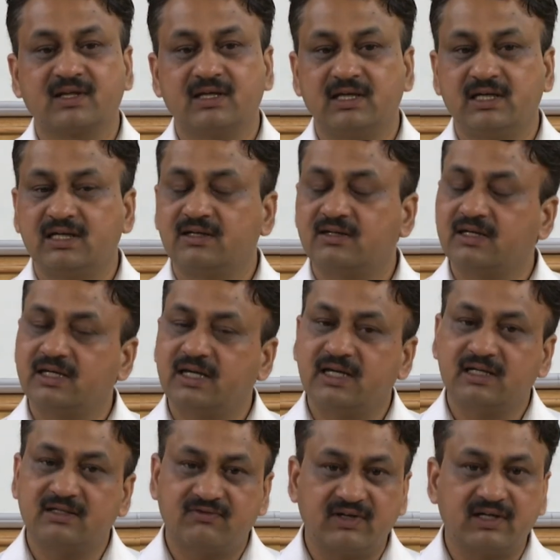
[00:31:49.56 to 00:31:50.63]

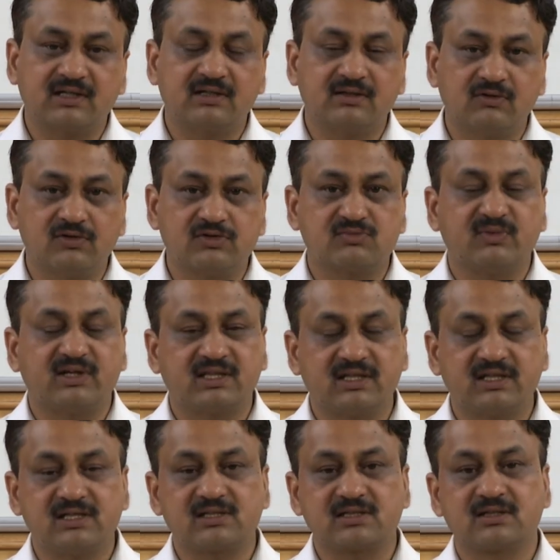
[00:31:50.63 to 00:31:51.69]
In fact, those
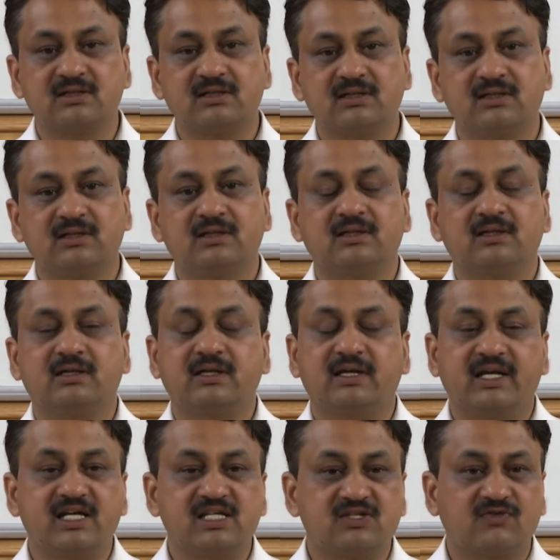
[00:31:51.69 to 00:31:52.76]
methods
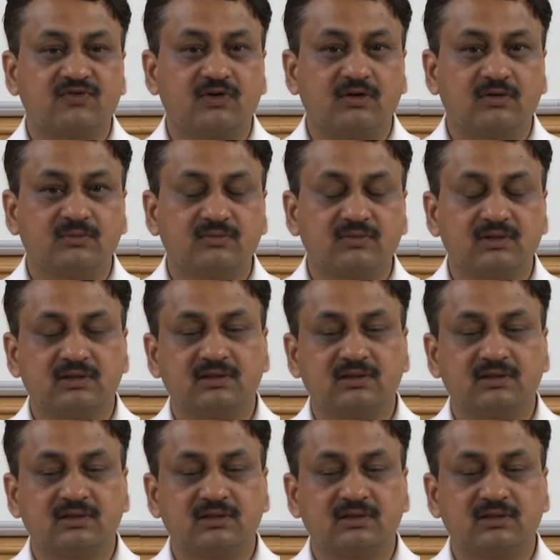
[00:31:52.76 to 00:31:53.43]
range from